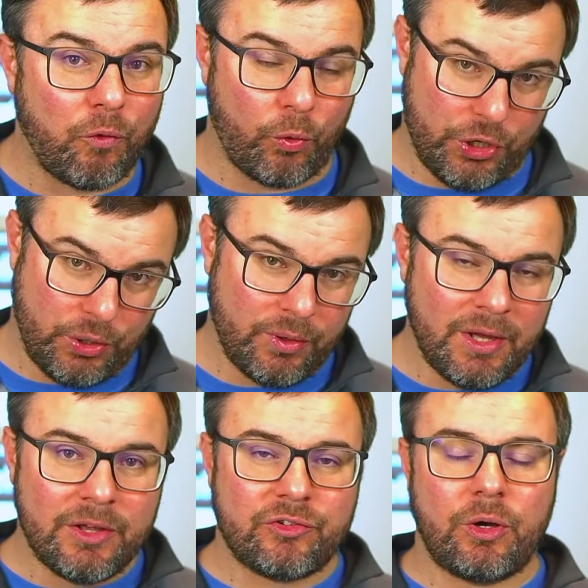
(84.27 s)
you.
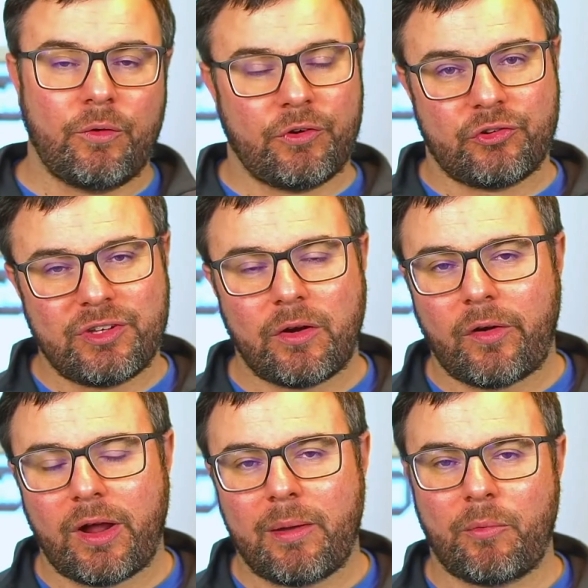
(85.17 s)
So if you're
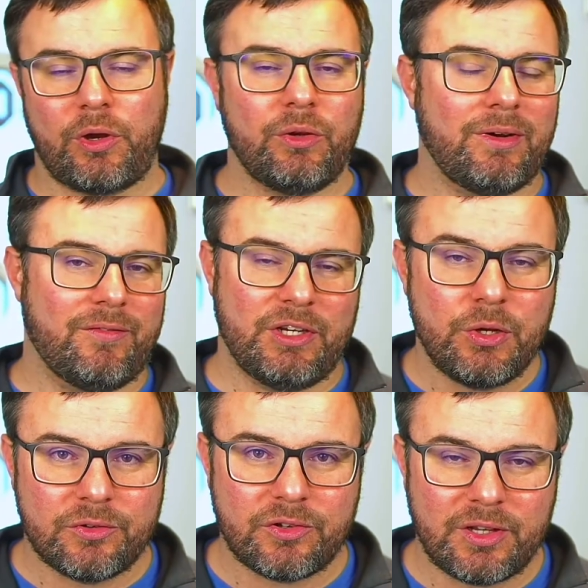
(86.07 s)
CRM or you don't even
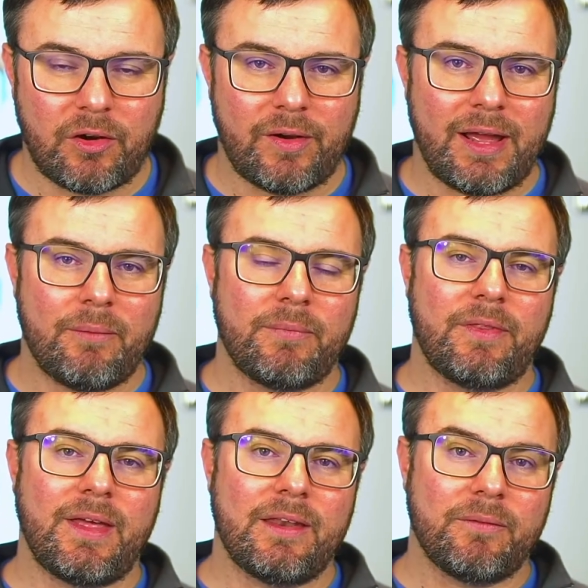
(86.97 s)
use a CRM,
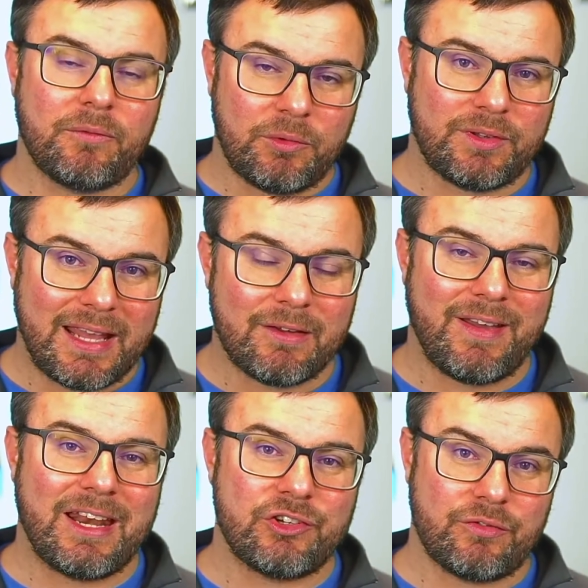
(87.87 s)
then take
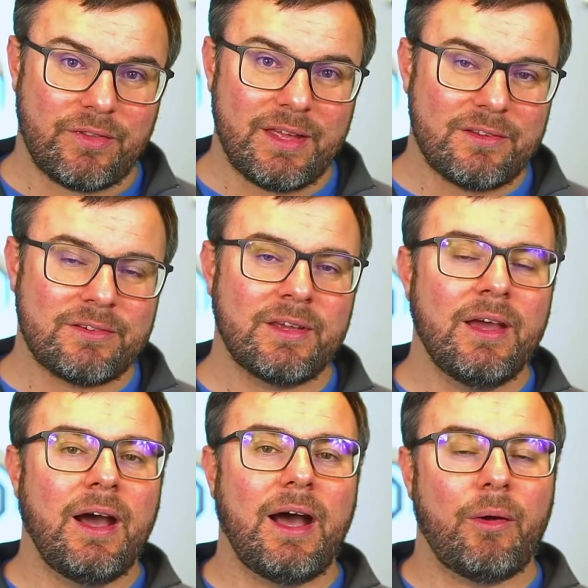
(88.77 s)
advantage of this,
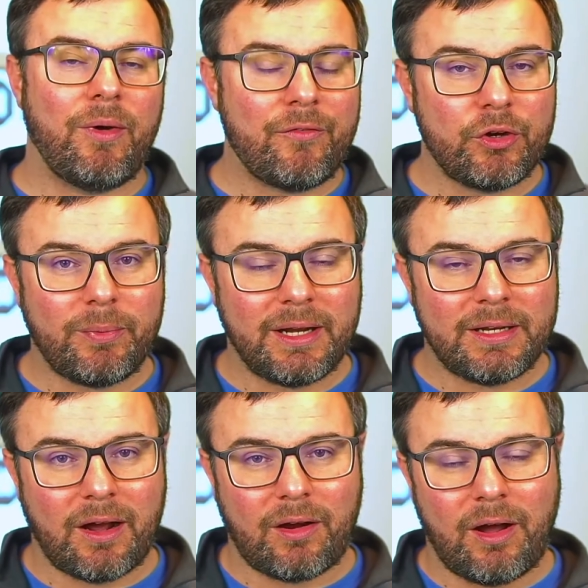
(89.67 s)

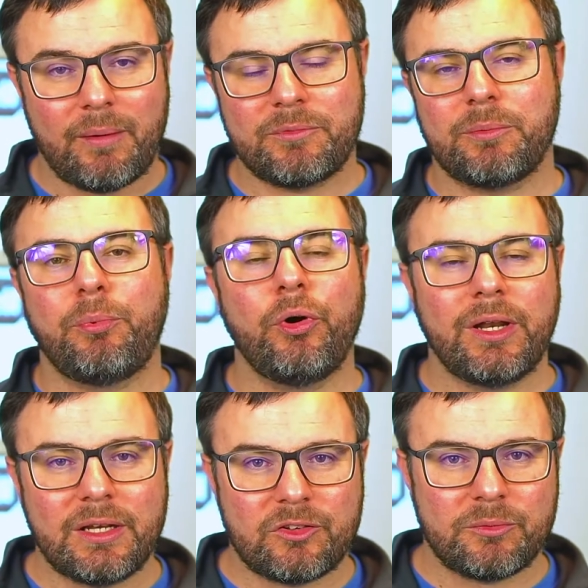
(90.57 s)
RevenueBuddy.com, to put
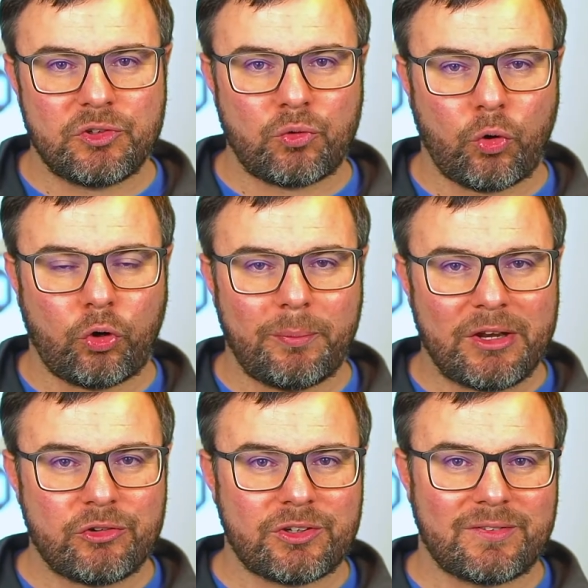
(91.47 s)
in some historical
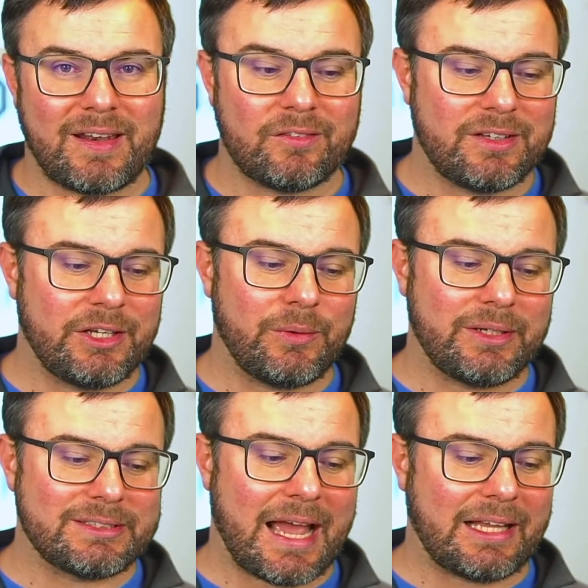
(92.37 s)
metrics, and that'll tell you
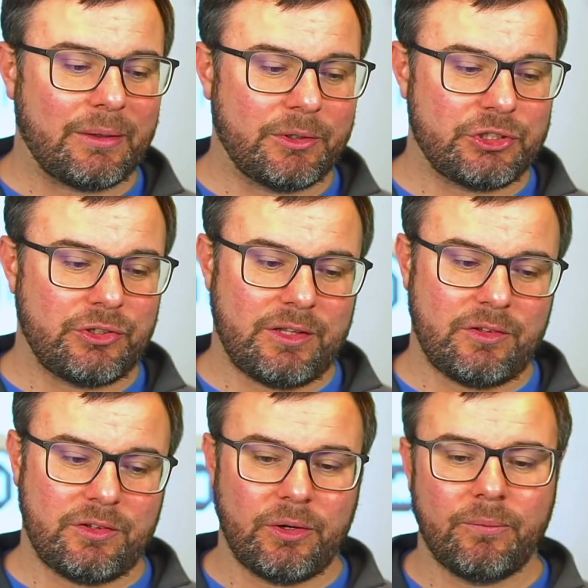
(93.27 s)
exactly what you need to do.